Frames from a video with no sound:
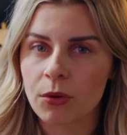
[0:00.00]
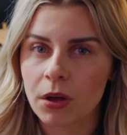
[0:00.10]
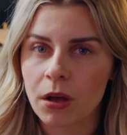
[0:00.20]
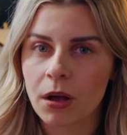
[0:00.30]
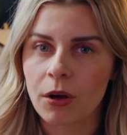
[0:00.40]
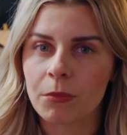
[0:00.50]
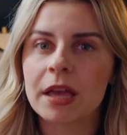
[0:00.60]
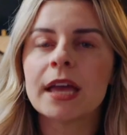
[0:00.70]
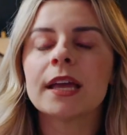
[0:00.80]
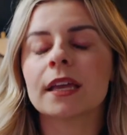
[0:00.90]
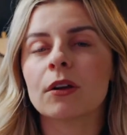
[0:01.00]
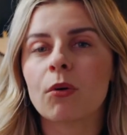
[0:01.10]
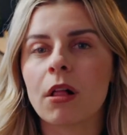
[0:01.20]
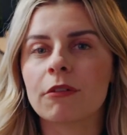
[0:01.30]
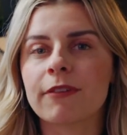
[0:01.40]
own a home can
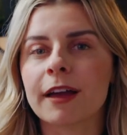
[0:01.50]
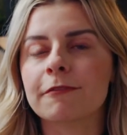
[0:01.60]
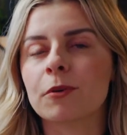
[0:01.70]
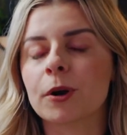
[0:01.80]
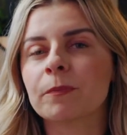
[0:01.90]
qualify for.